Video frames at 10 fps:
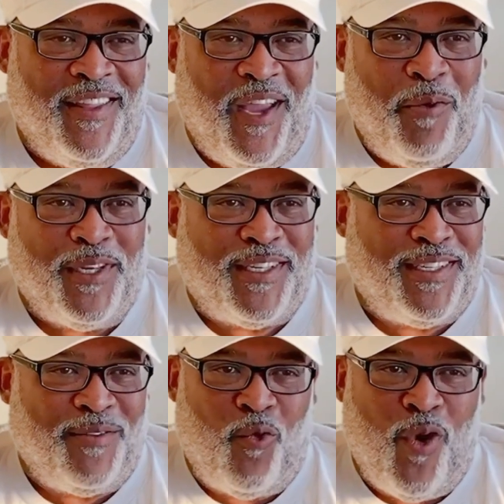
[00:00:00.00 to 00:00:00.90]
They
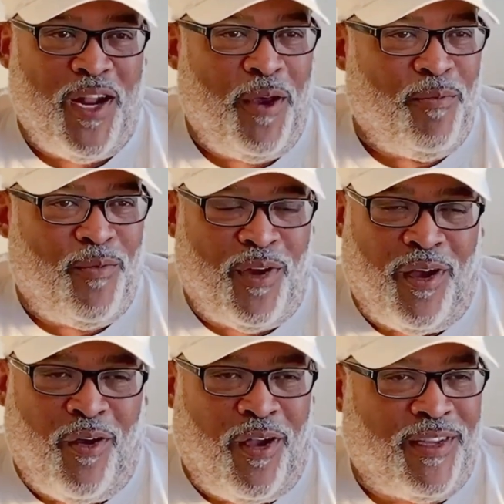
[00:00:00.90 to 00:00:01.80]
was one of them
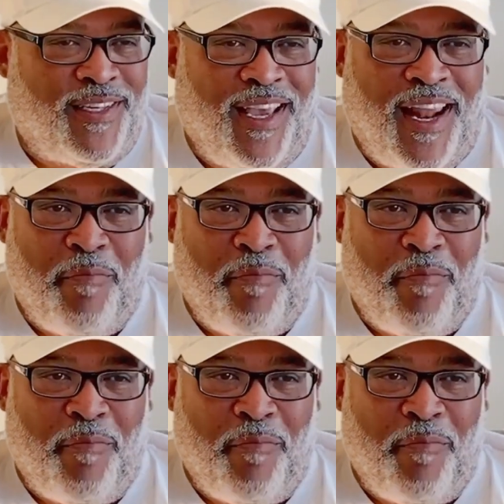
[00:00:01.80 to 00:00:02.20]
uh, said,